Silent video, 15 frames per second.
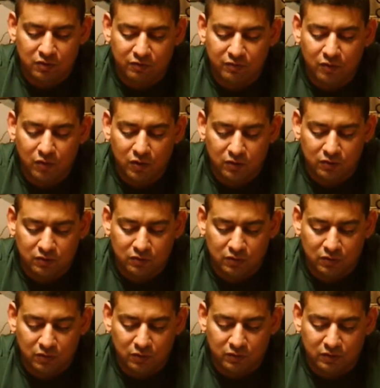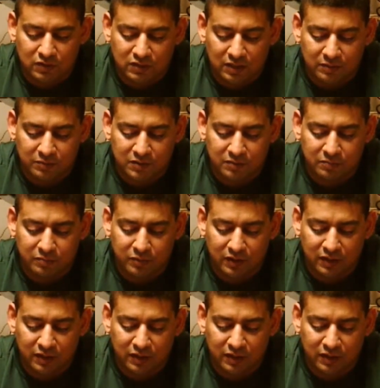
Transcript: the foil to hold gems in